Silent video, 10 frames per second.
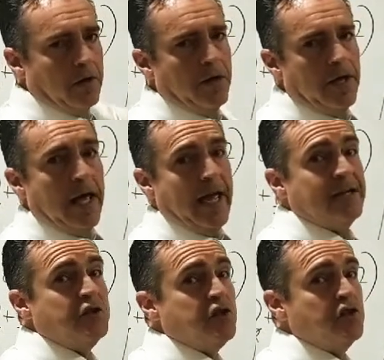and
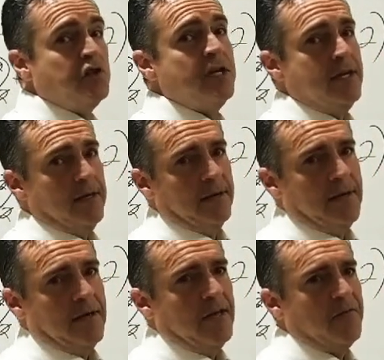see if
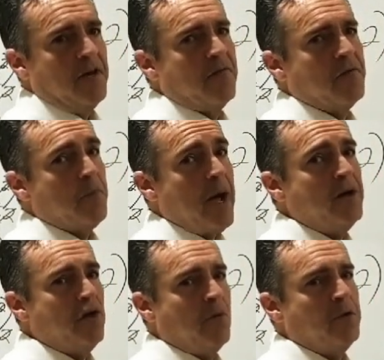any of your
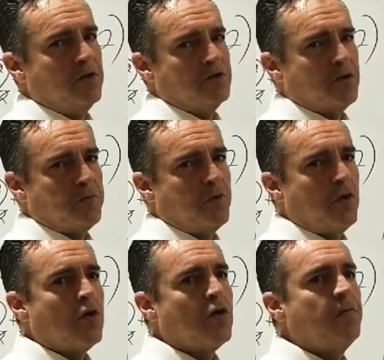binomials are
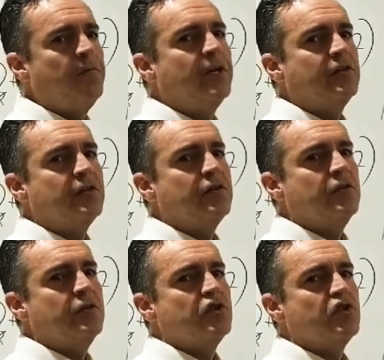perfect
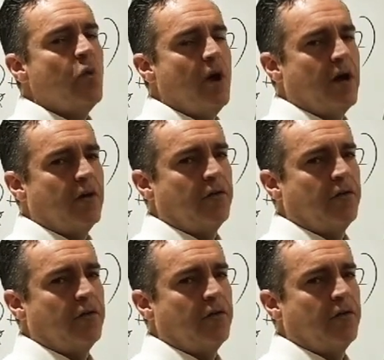squares.